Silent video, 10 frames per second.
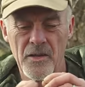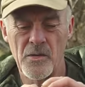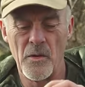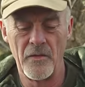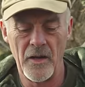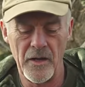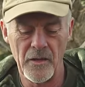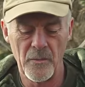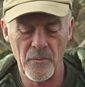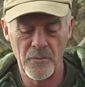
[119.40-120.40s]
the swivel
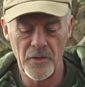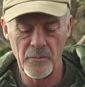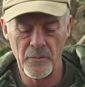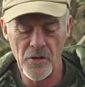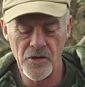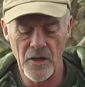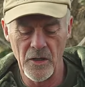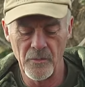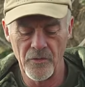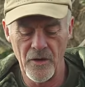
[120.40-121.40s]
end. So push your
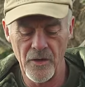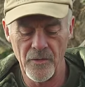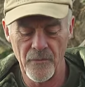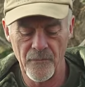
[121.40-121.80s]
loop through,